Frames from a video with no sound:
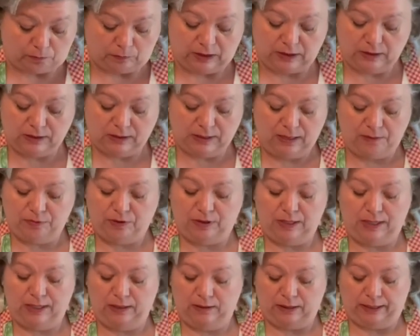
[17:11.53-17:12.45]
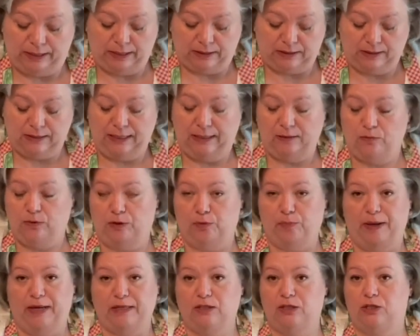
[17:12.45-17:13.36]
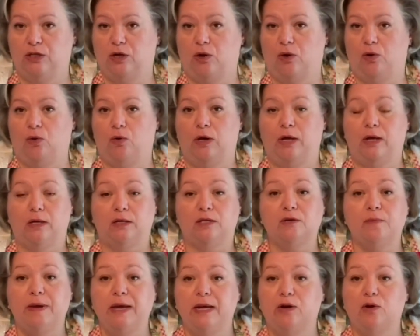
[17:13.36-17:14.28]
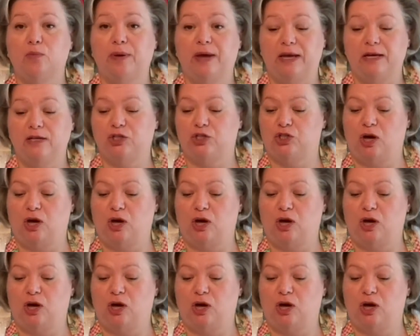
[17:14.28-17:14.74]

Same thing, like I said, with pesto, tomato paste.